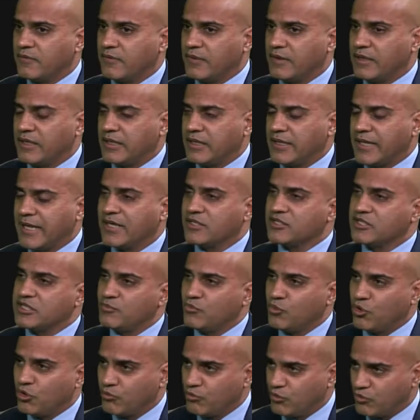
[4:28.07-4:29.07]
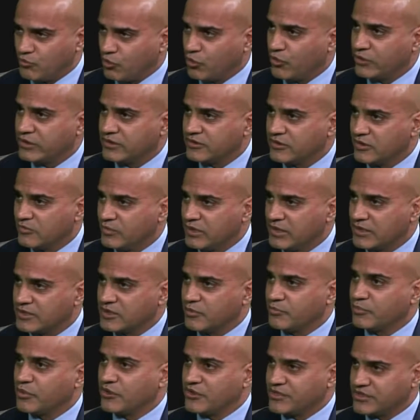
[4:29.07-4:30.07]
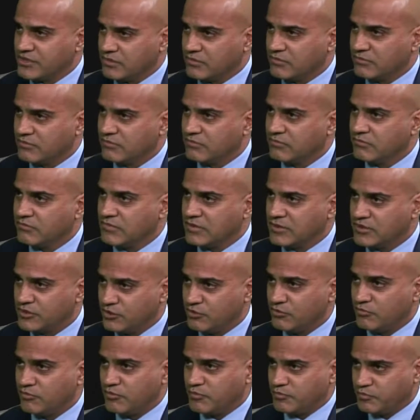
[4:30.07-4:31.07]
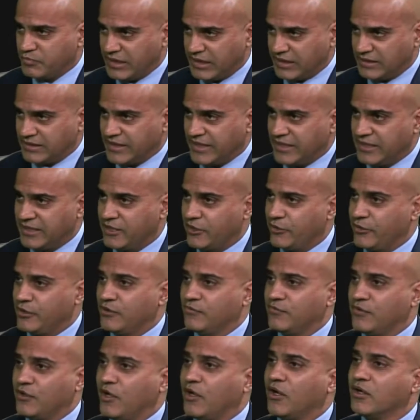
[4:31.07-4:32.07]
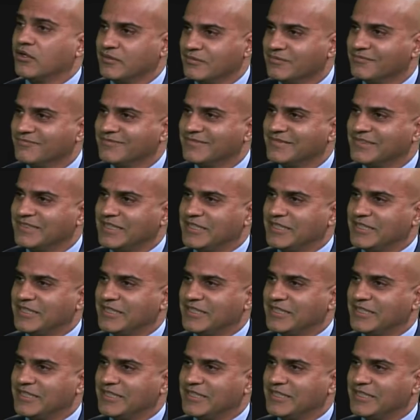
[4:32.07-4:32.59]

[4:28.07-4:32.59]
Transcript: actually more rewarding to me as a person to pick that area of law. Yeah.